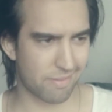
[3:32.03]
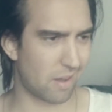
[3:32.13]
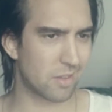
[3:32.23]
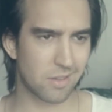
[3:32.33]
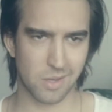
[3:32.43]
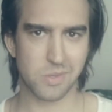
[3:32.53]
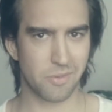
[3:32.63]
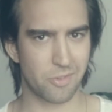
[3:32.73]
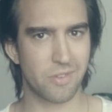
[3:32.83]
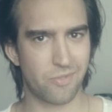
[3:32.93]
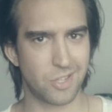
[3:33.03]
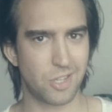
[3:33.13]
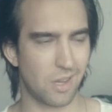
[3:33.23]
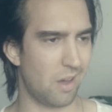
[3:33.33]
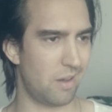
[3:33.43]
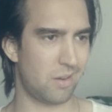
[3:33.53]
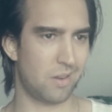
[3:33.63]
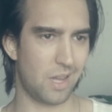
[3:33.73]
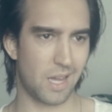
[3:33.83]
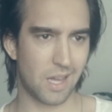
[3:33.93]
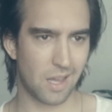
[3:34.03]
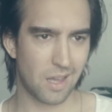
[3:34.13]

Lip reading: I knew there was something very fishy going on there.